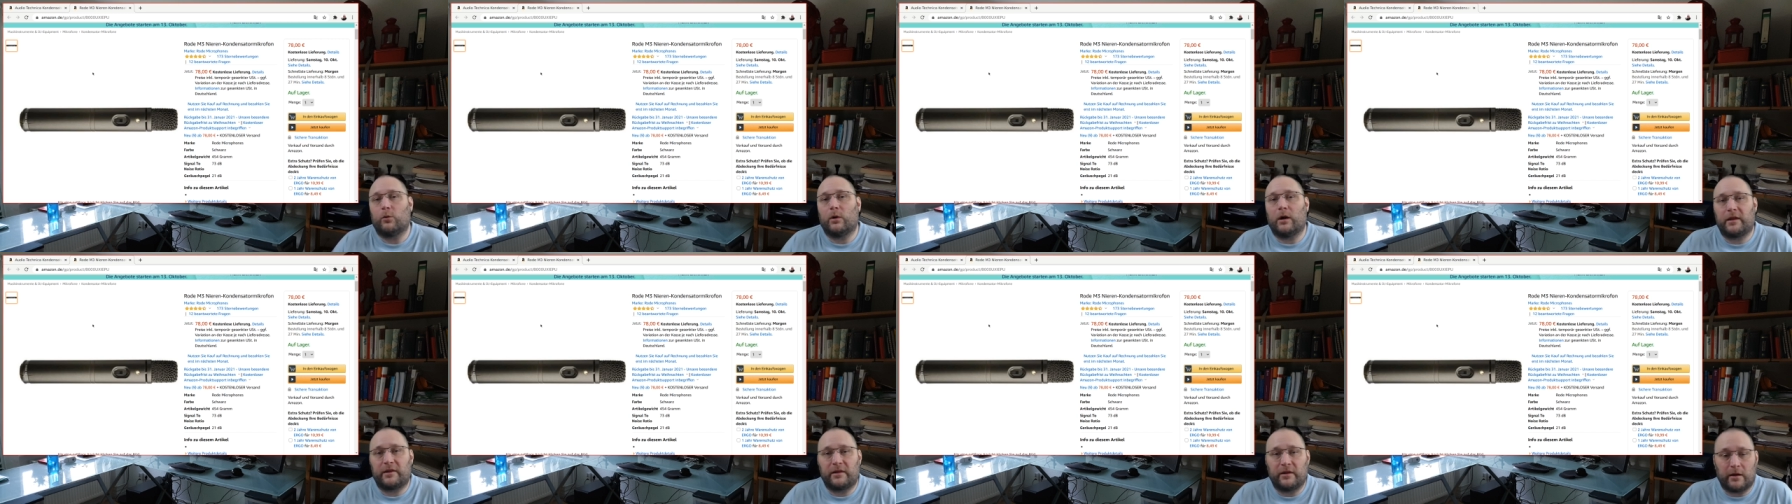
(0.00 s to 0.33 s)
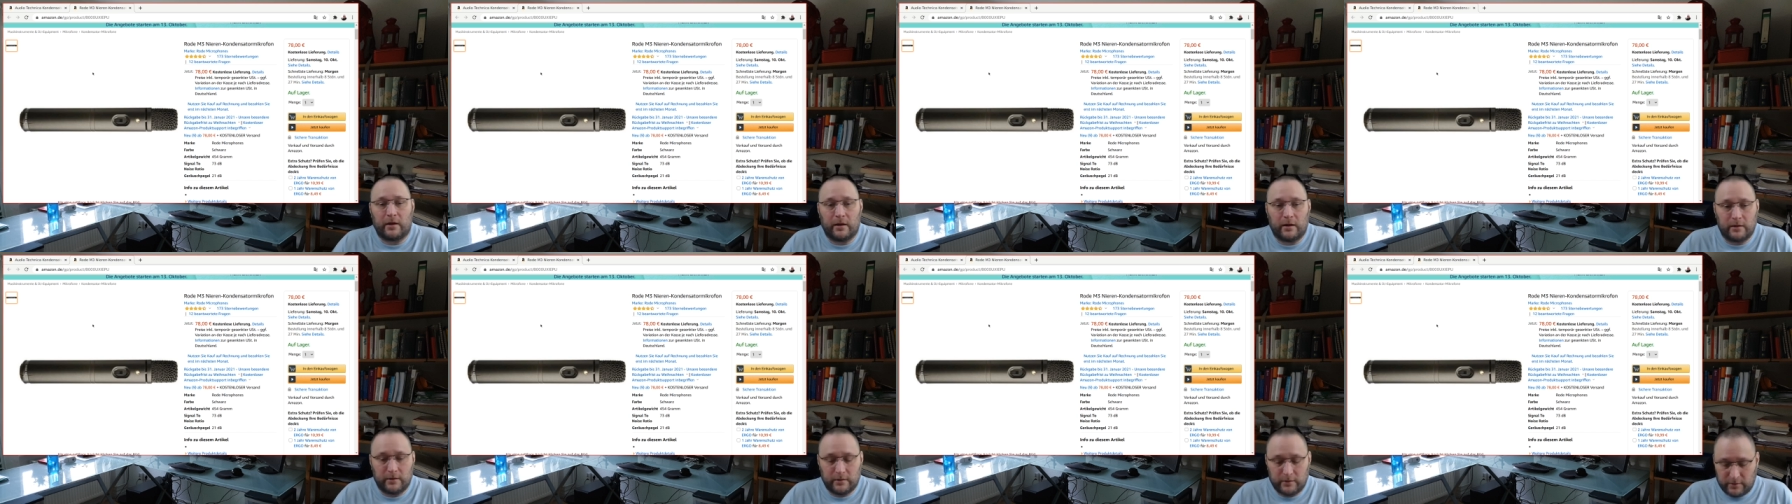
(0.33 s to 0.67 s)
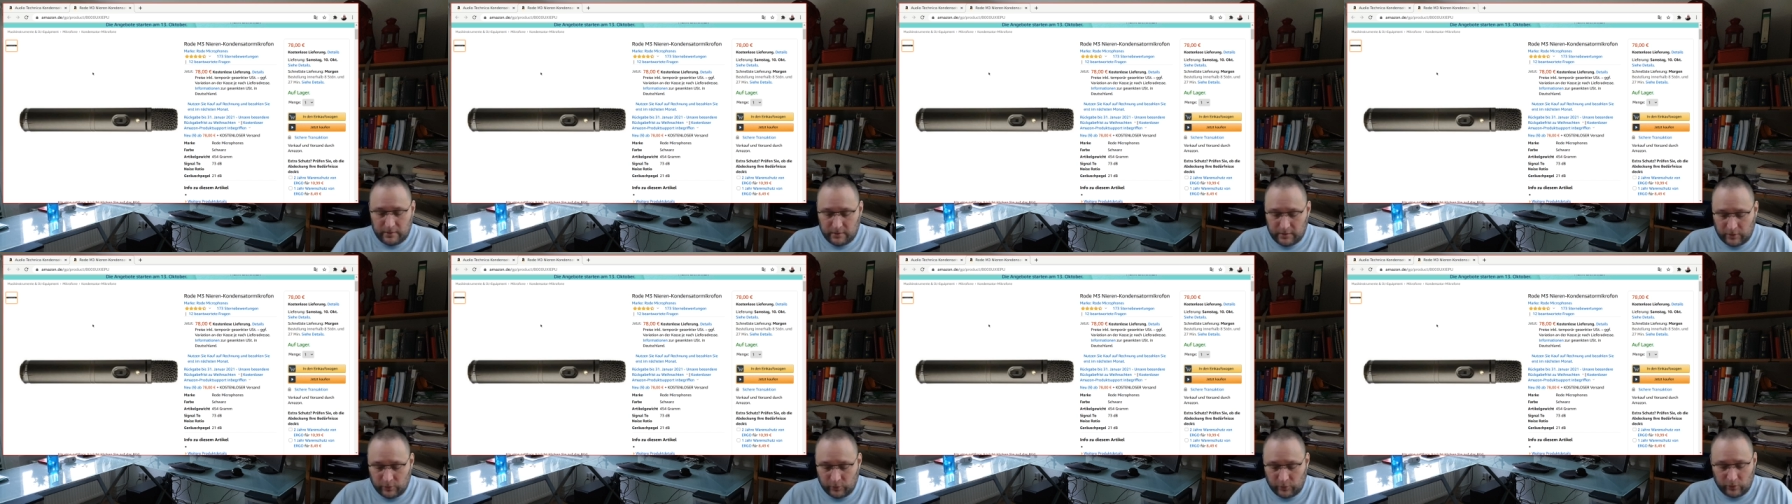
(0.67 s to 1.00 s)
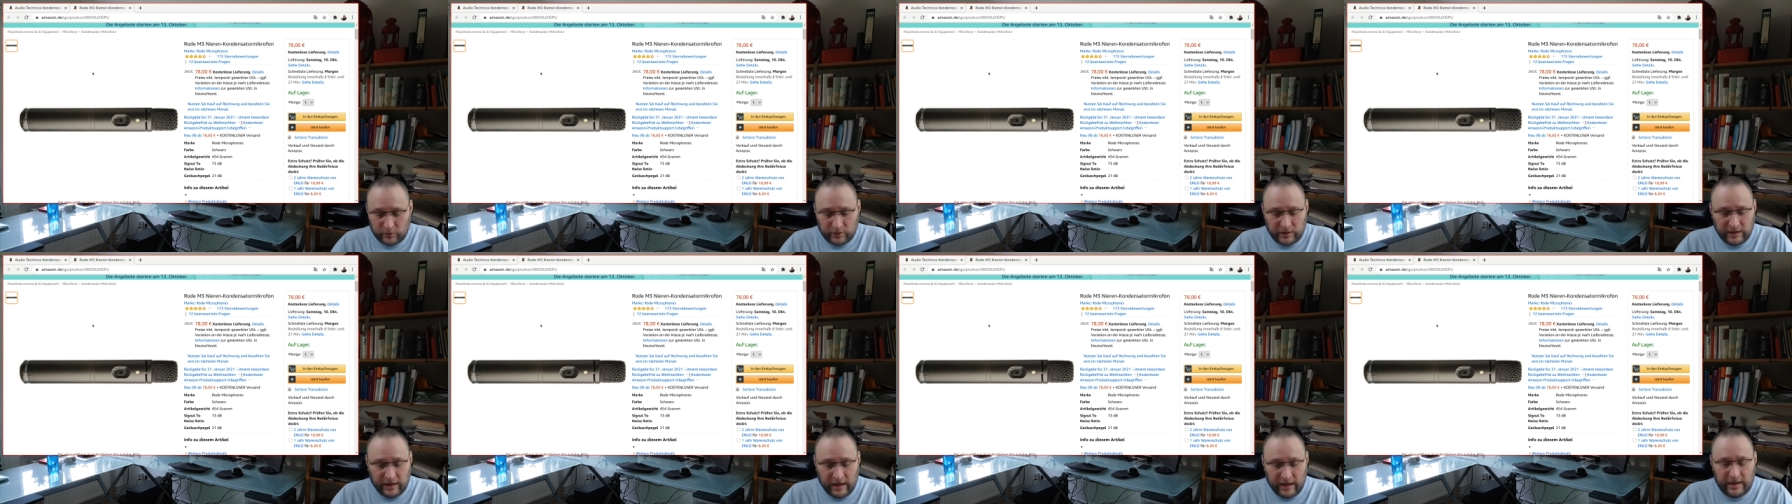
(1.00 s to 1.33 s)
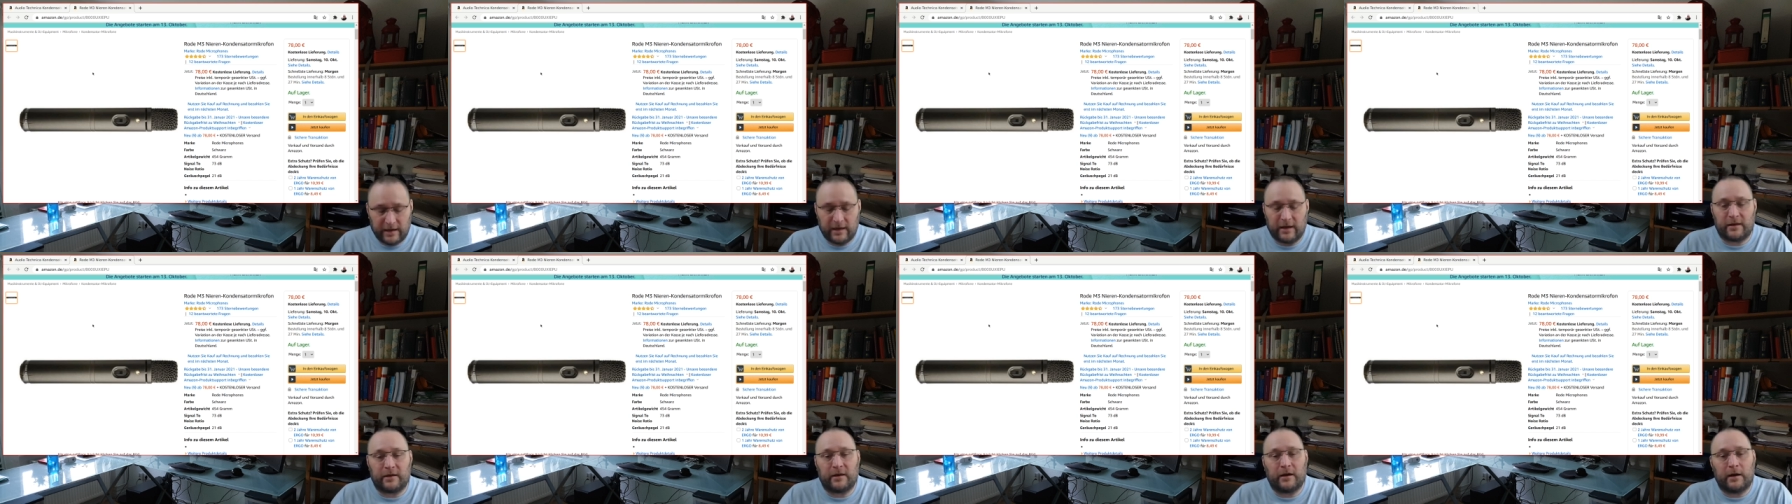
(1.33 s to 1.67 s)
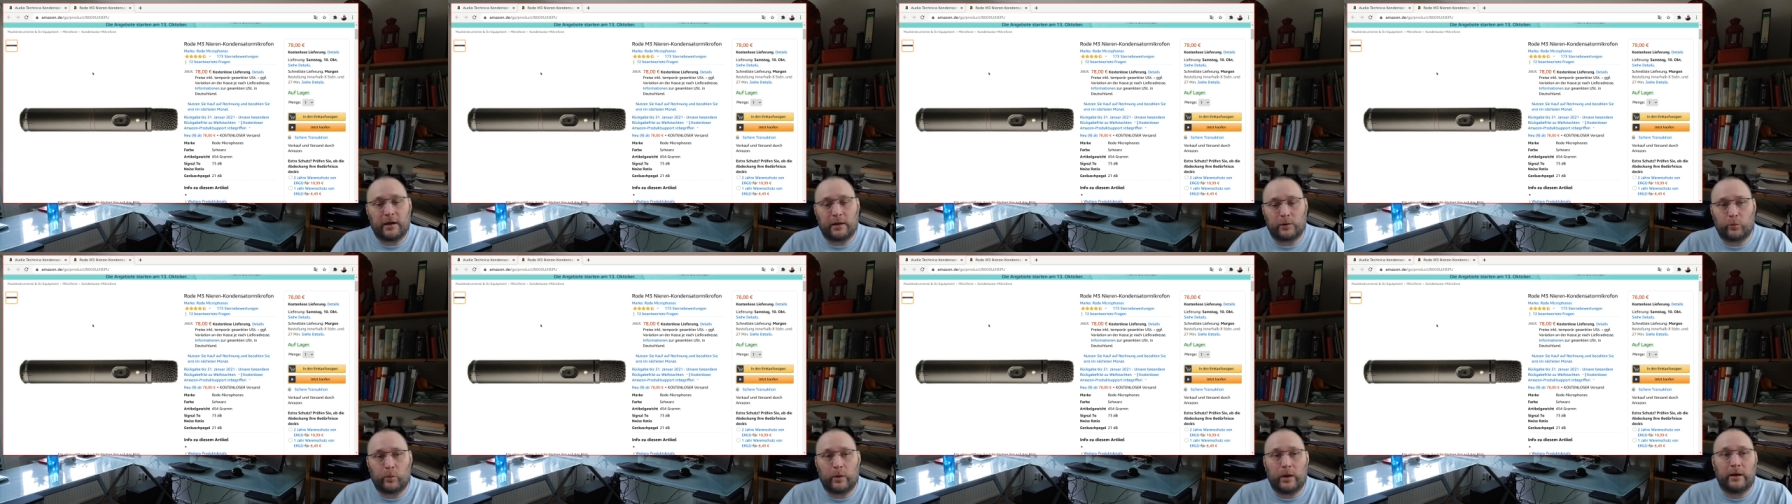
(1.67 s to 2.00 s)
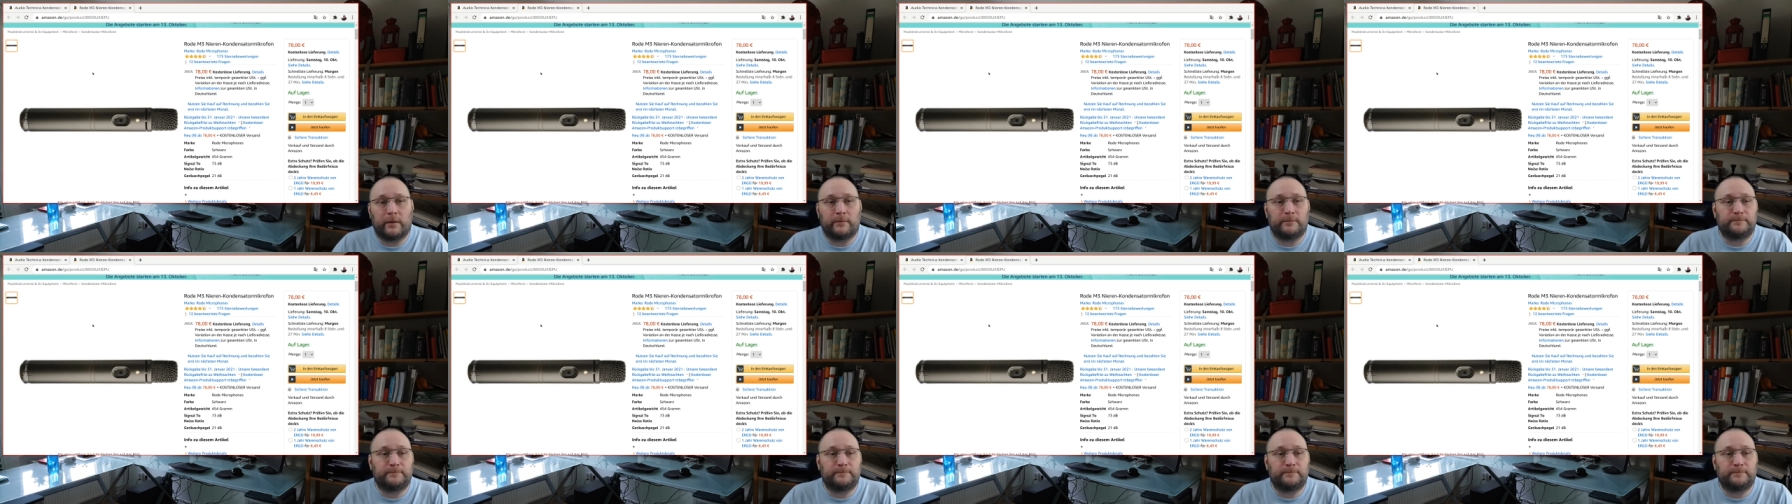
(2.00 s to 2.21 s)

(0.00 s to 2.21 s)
other, you don't need any other hardware.